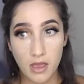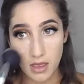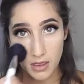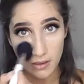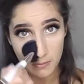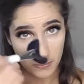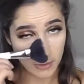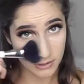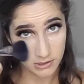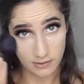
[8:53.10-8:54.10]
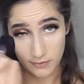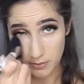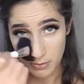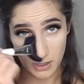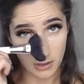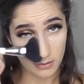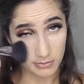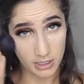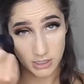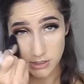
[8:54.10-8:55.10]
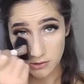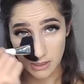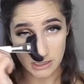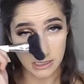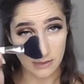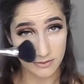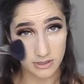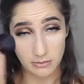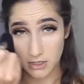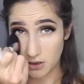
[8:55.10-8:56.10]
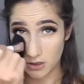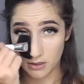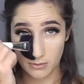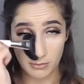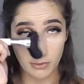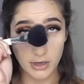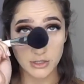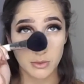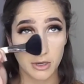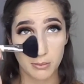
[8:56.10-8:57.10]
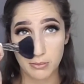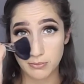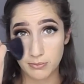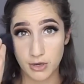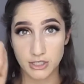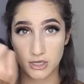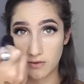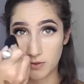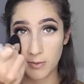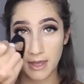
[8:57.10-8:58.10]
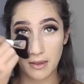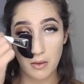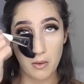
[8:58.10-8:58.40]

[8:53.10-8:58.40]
and brush off your bake because you like to have something on your brush when you're brushing off the bake.